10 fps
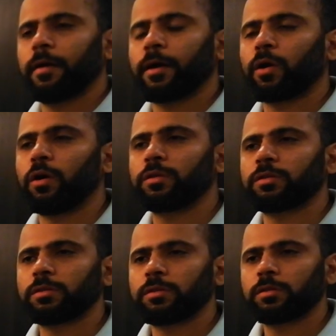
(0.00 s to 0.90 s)

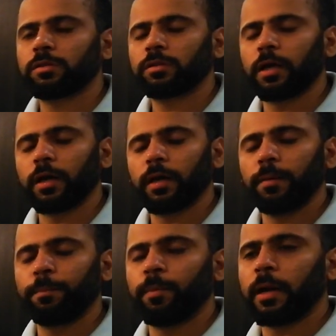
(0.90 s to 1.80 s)
cross
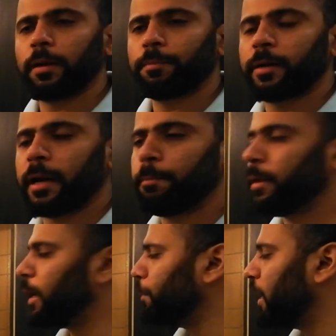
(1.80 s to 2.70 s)
the blood brain
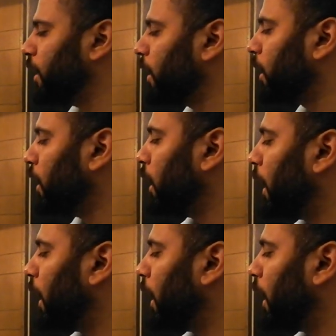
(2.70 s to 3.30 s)
barrier